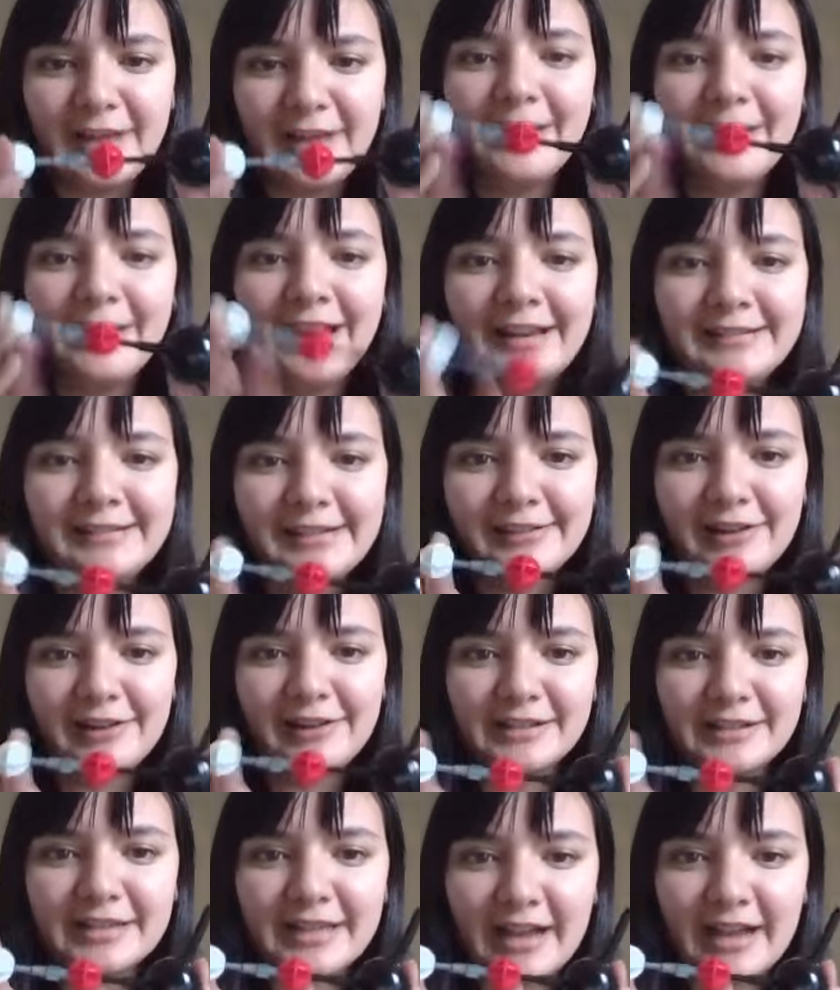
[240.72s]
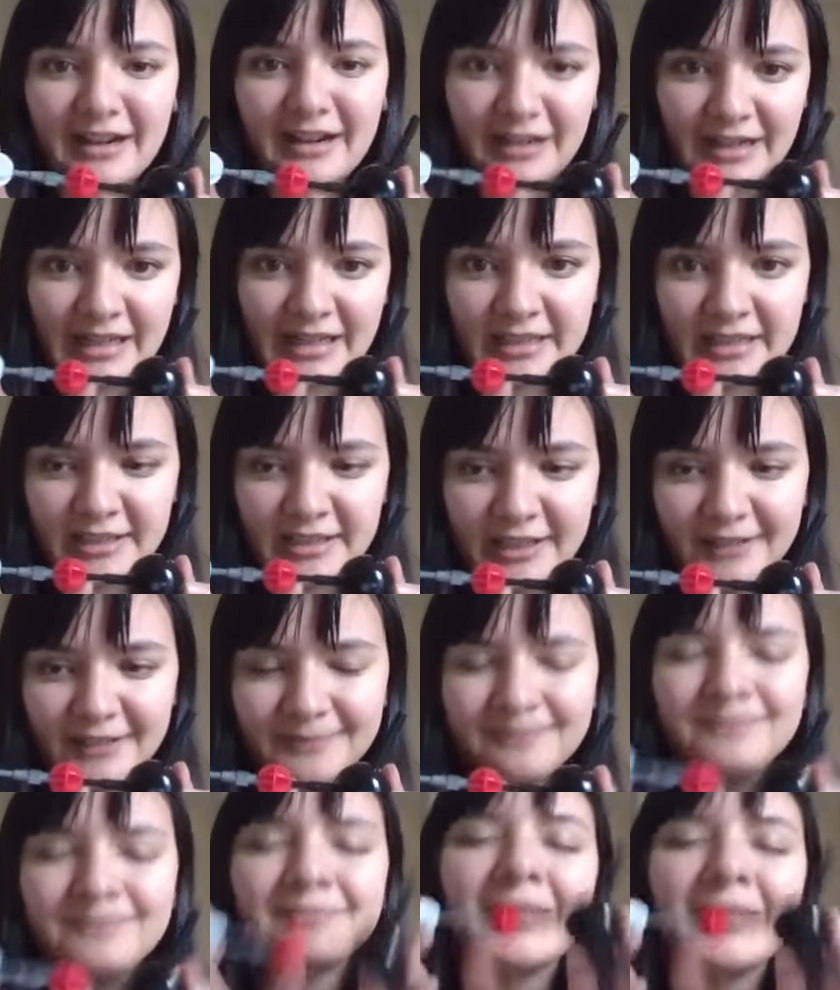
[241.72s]
hanging on to that
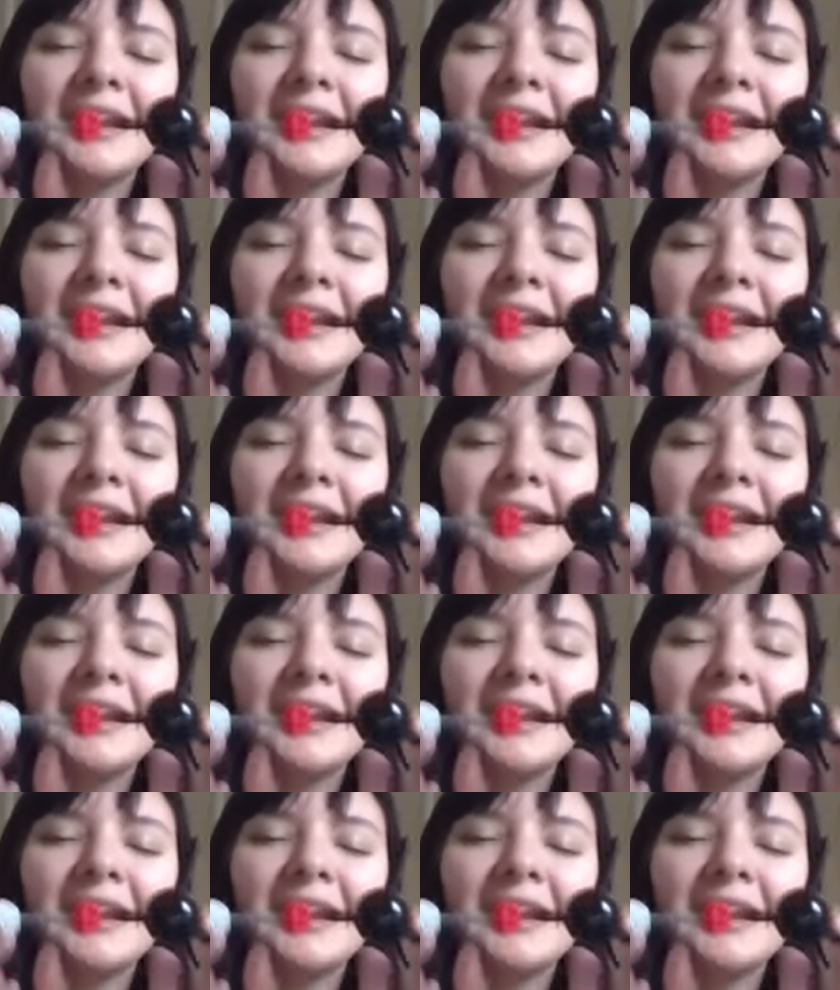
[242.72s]
oxygen.